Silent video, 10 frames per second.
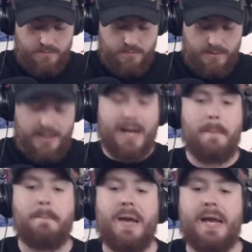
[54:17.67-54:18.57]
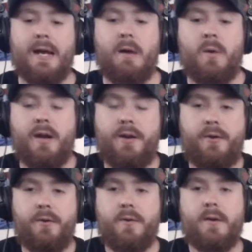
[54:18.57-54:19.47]
got a bit I want to
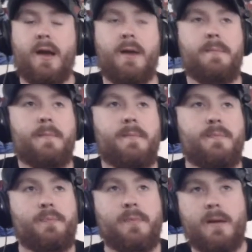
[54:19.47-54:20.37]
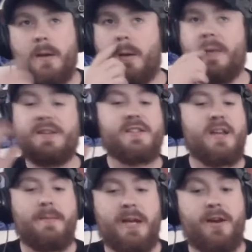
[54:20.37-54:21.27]
do, okay? This is
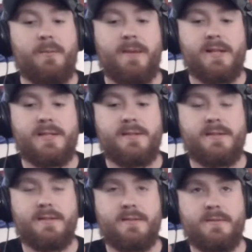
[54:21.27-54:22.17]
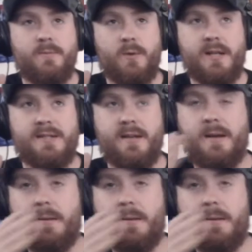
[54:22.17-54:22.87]
going to be hit or miss. We're going to see.